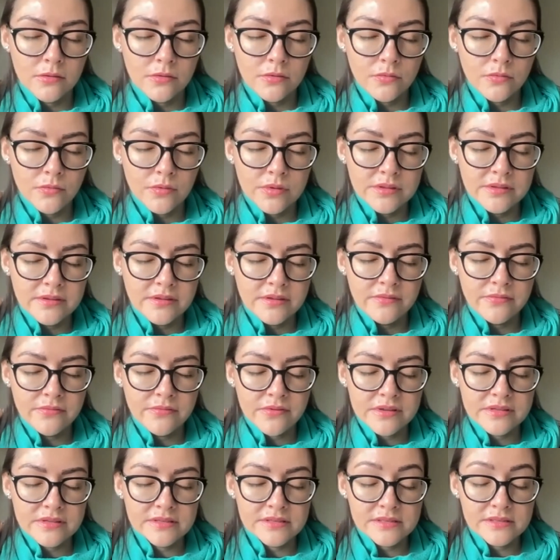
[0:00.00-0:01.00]
with
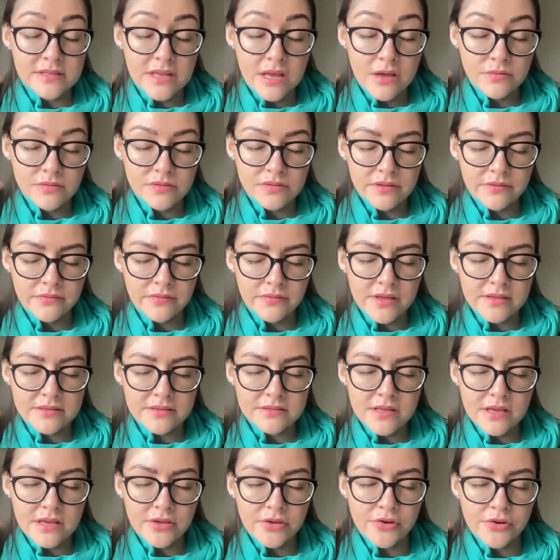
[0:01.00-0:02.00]
different sounds if that's
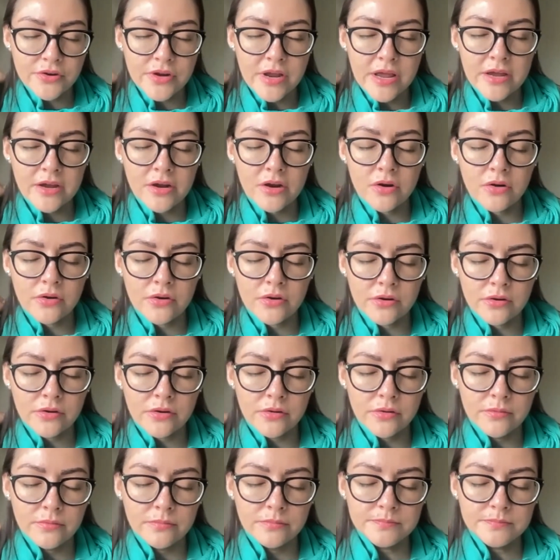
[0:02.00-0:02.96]
not your anchor,